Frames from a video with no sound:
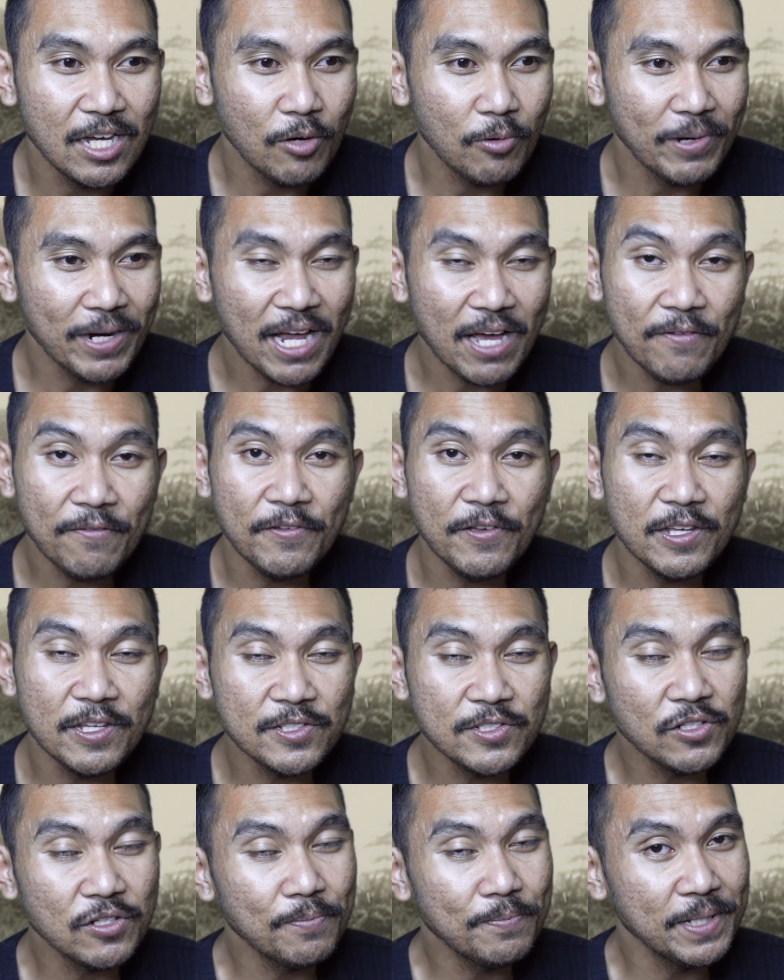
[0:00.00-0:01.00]
When I
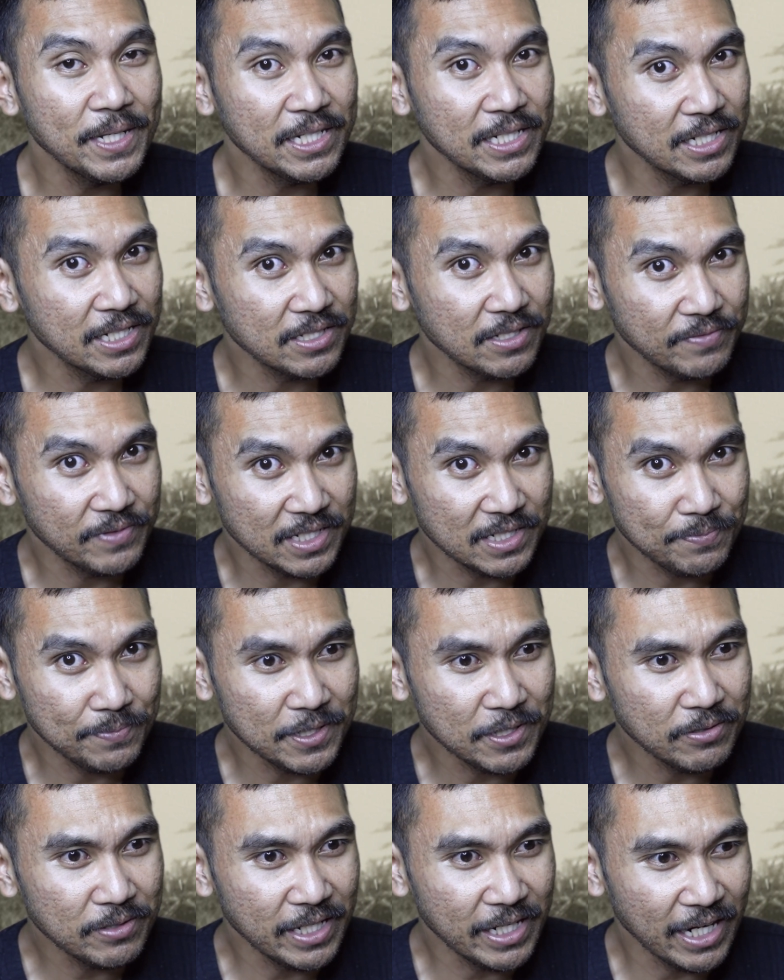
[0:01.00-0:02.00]
first saw pictures of this
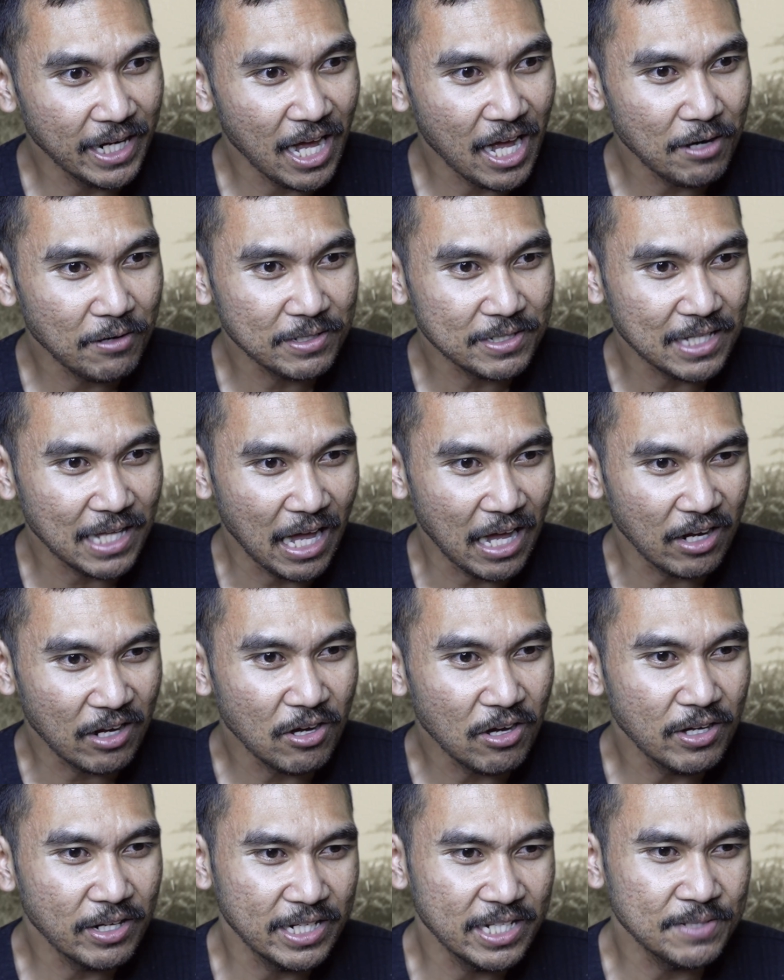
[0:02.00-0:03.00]
building, I was like,
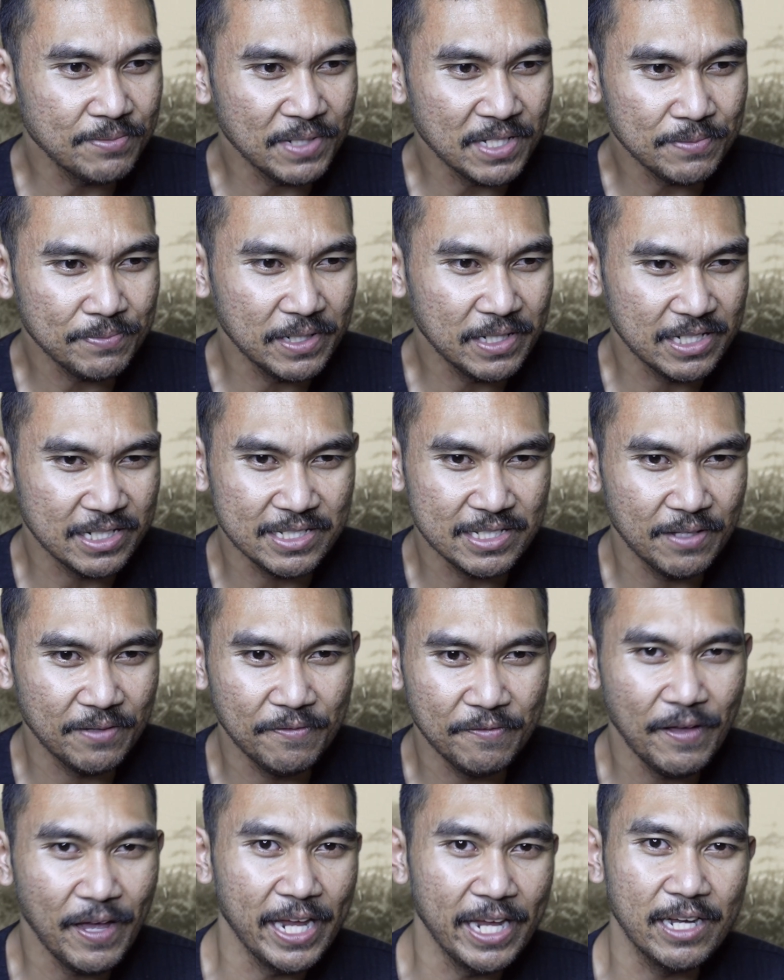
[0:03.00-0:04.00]
oh, this must be just a
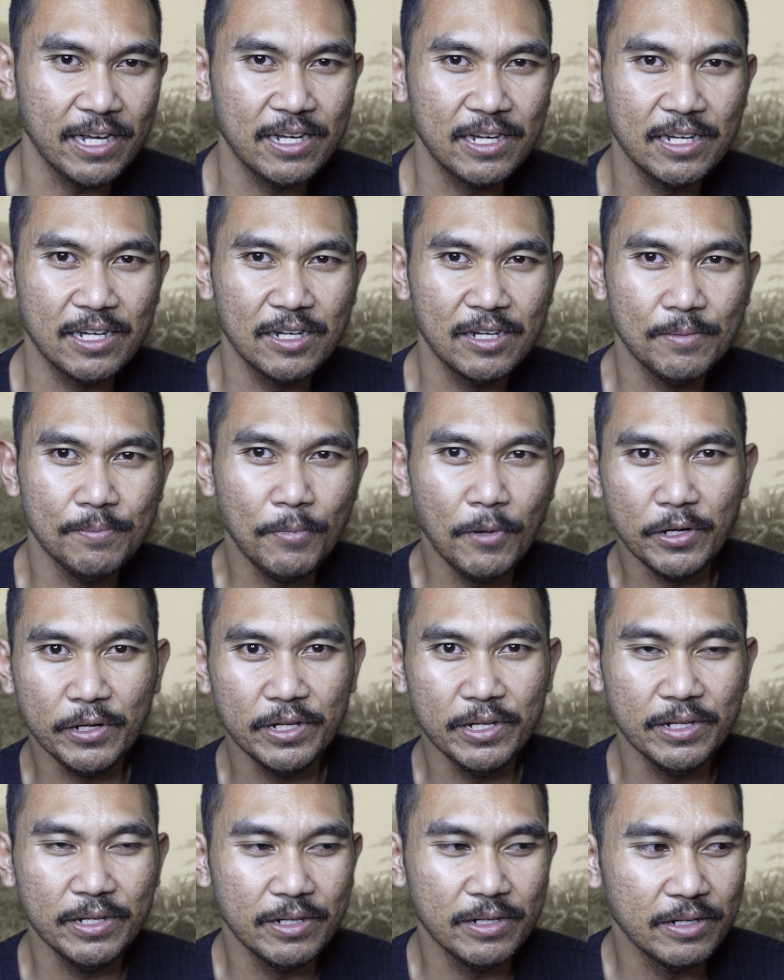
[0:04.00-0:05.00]
fake
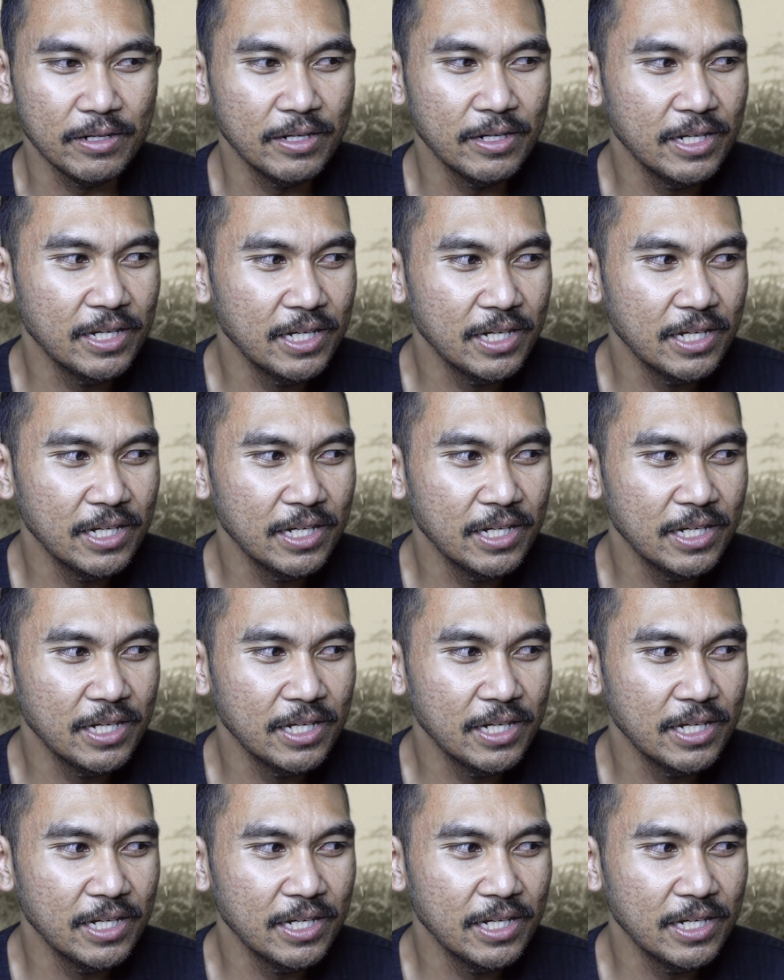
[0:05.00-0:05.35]
modern